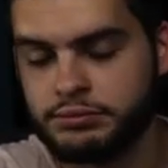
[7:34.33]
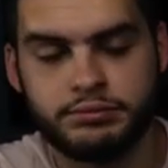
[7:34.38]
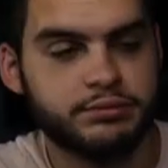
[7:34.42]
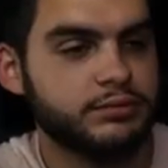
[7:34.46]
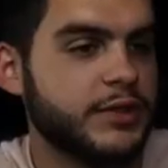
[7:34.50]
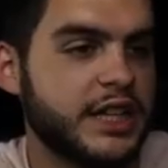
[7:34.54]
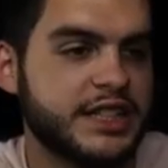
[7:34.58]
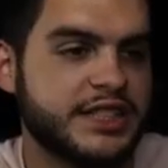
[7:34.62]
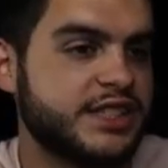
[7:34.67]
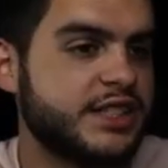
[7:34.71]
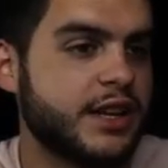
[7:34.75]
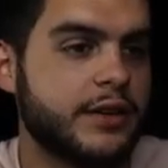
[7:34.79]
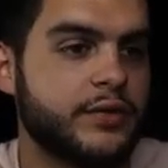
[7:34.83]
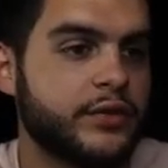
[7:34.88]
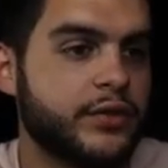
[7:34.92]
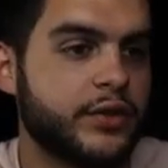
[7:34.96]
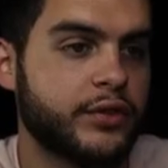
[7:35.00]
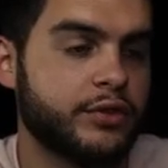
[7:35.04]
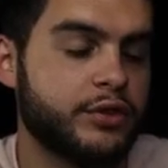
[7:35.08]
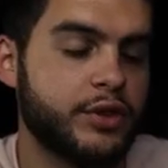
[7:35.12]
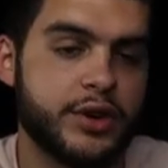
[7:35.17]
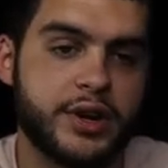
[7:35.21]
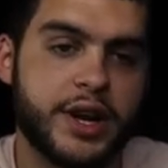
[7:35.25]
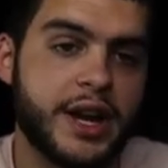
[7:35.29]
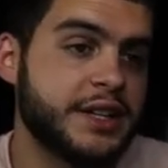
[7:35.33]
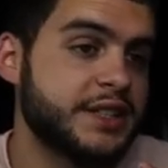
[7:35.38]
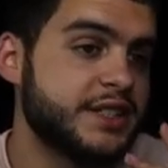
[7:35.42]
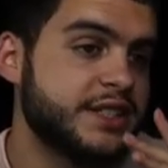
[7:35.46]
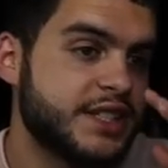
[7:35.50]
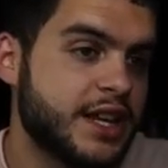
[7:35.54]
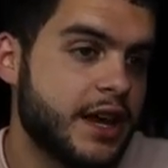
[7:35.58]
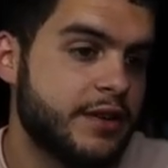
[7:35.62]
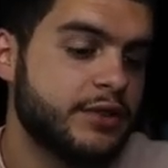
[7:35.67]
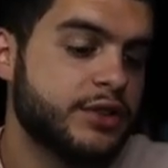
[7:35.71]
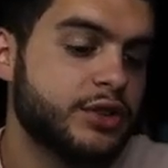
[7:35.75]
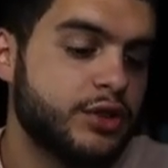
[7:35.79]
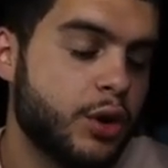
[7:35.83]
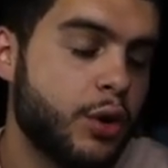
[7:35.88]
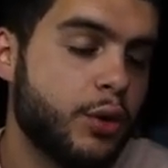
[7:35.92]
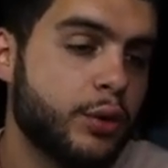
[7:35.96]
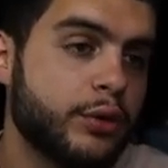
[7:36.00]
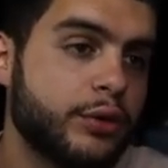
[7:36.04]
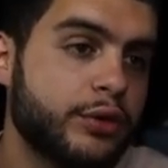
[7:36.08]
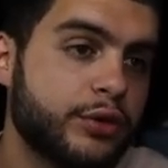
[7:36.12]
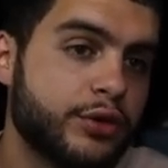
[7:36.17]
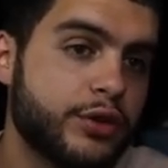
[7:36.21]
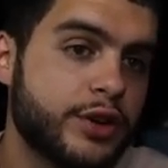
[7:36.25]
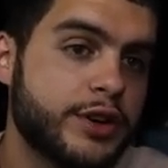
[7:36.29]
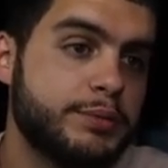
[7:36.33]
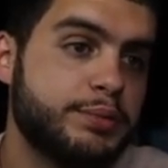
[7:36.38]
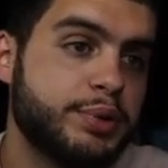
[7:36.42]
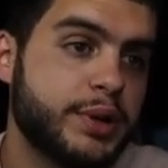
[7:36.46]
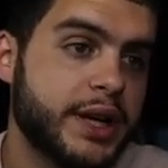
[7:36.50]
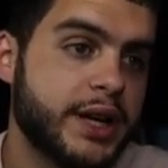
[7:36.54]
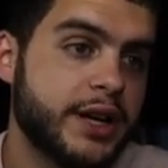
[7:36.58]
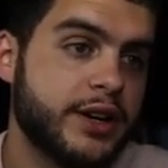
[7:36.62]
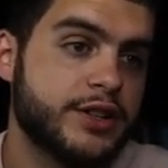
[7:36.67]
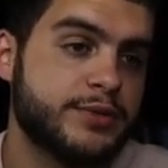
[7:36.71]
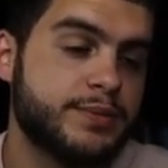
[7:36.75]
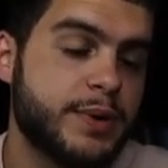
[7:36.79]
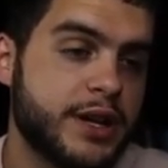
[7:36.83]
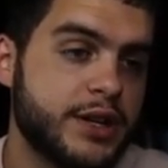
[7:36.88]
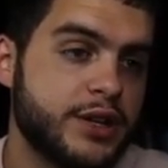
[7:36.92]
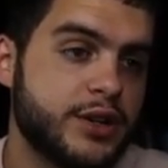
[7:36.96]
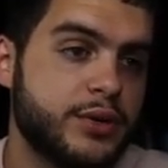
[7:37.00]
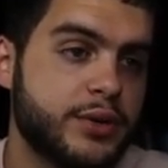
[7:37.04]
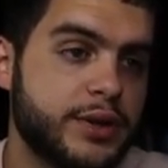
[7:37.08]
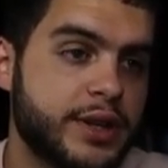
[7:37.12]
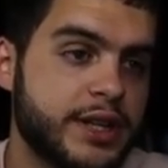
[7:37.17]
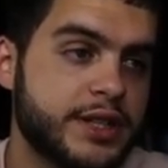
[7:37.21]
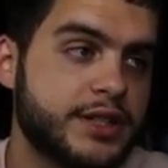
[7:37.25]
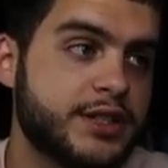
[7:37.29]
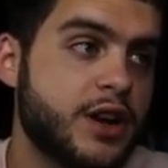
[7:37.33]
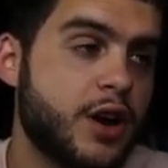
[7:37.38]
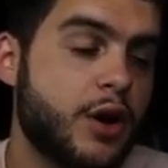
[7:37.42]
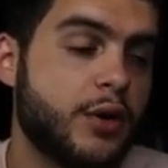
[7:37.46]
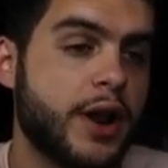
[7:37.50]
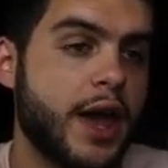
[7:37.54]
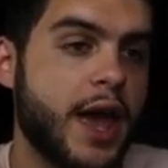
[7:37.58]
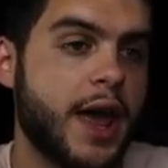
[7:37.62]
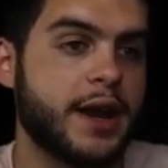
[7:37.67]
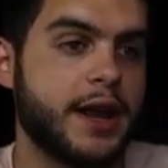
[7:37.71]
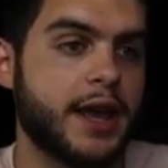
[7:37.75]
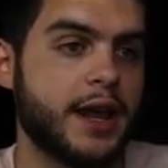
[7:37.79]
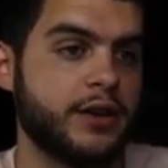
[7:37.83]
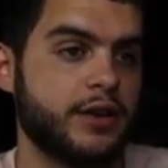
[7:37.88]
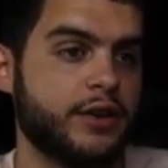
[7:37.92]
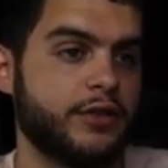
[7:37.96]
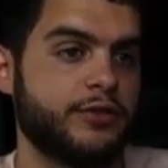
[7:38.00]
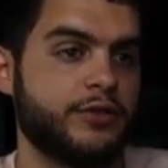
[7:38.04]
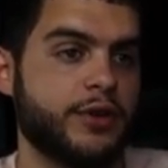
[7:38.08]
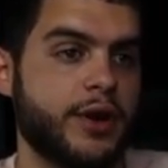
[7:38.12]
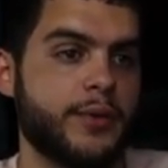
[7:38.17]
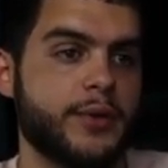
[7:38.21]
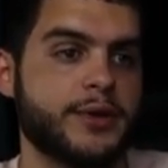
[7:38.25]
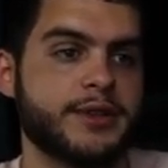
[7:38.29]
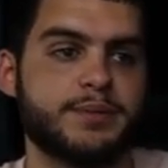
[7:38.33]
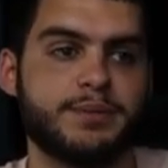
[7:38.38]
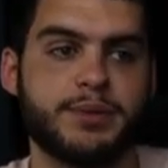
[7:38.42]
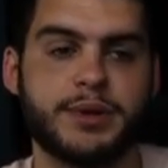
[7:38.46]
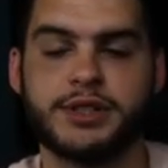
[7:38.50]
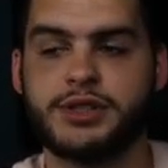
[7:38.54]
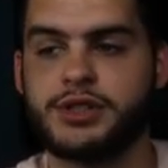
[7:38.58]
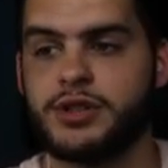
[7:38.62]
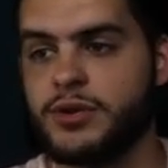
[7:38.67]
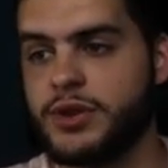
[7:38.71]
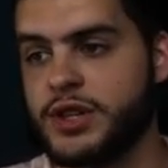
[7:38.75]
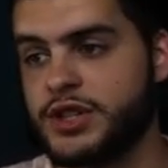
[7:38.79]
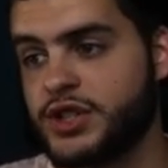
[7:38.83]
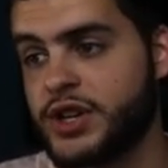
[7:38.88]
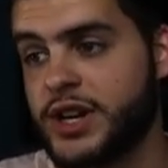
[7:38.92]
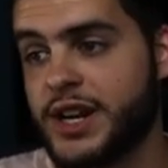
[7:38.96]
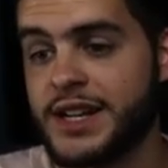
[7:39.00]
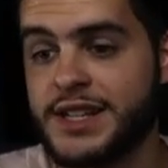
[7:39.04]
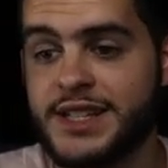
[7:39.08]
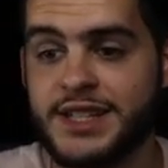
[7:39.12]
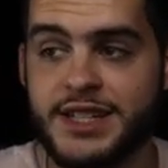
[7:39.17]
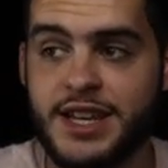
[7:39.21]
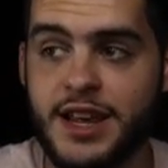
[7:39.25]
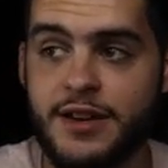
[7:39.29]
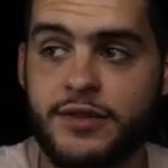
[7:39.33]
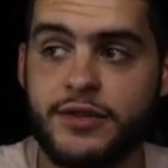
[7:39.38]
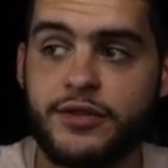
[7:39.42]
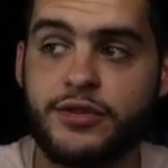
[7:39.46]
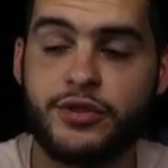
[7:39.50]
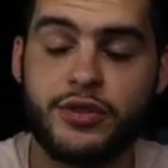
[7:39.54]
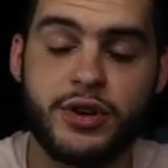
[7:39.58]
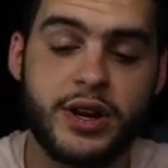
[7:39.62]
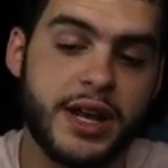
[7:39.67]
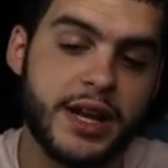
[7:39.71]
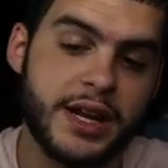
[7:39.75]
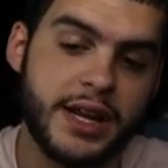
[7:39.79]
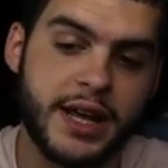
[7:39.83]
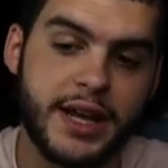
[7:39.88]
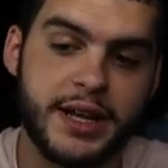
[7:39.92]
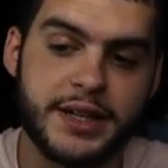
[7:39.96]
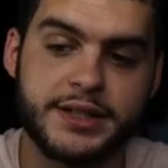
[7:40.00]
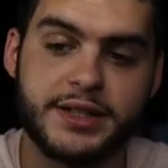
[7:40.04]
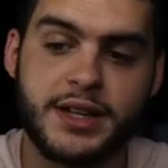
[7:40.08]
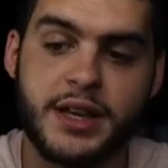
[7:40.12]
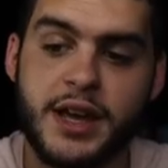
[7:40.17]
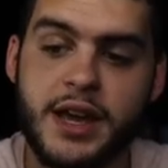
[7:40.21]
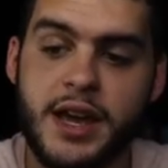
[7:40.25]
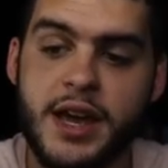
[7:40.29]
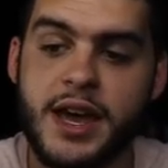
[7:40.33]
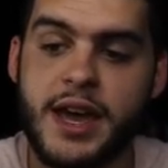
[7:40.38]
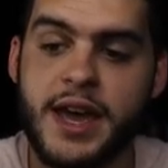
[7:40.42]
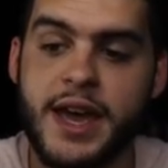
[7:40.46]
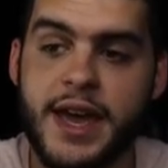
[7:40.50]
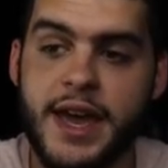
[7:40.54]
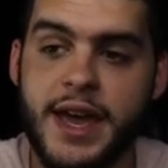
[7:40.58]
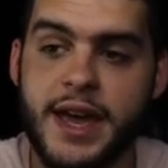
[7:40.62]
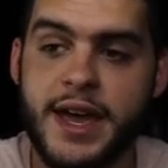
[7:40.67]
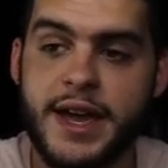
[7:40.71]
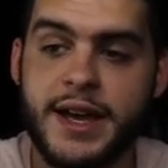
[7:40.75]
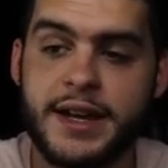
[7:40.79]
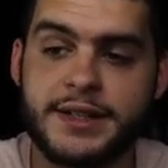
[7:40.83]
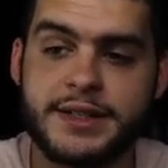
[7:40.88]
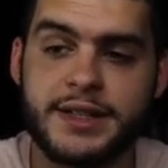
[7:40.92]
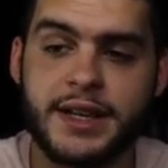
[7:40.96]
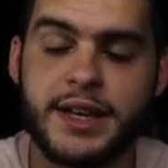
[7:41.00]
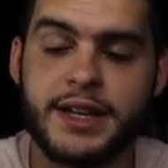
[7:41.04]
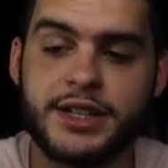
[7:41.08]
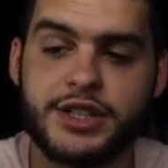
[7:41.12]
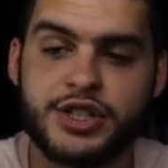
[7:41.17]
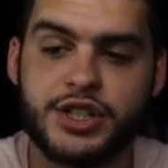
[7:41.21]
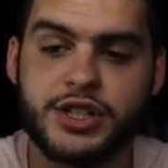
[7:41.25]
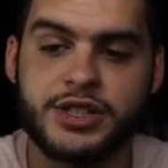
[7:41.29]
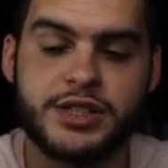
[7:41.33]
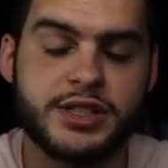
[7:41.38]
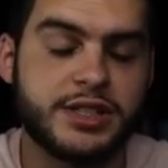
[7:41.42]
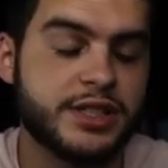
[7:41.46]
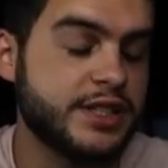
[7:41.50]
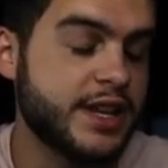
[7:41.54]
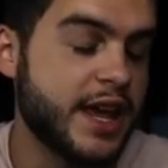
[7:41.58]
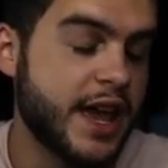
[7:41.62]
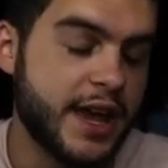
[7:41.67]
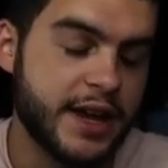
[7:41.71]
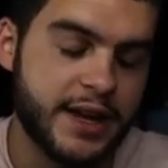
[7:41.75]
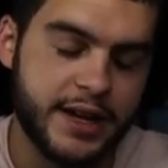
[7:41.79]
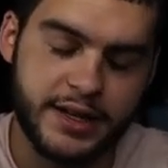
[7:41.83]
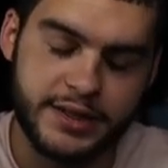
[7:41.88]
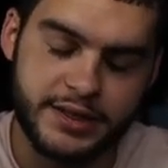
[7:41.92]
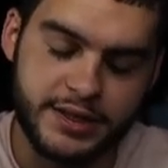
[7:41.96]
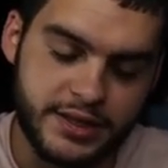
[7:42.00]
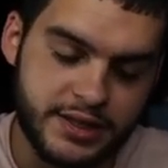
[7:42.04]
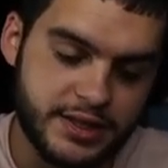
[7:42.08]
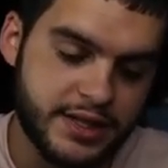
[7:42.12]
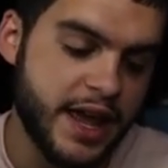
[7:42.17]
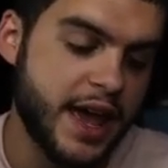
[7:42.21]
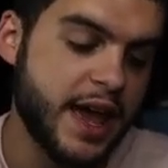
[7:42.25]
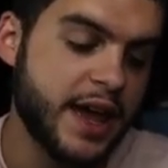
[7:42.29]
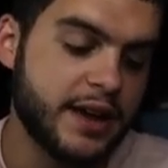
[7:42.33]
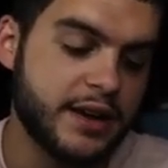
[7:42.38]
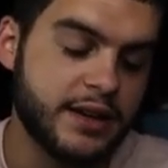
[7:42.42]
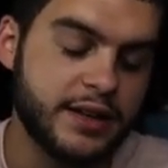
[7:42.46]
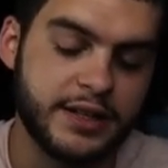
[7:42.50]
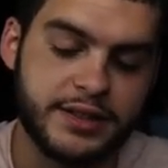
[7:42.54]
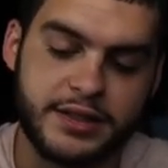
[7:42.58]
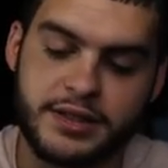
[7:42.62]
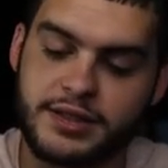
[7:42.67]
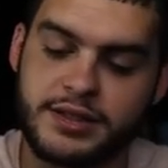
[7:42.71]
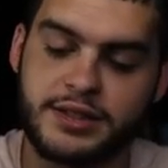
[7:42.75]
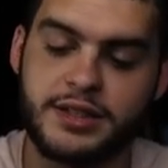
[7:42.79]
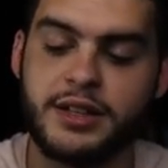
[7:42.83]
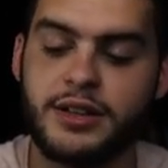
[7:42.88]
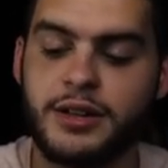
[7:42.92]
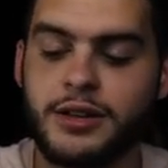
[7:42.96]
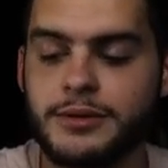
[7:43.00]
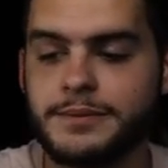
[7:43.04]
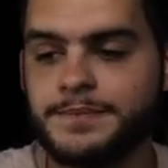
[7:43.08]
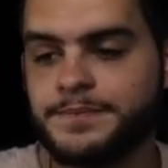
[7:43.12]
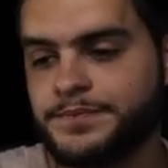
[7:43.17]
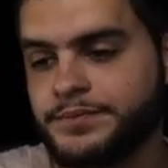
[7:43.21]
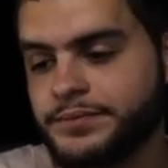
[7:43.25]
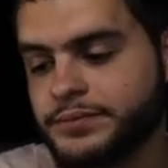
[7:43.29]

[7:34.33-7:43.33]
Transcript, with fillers: That's 7 for free. You're getting 7 total free players by doing this, going ahead and getting your free ones plus doing this. You're going to get 7 free 88s. It's just a snag. It's a snag. It's a steal.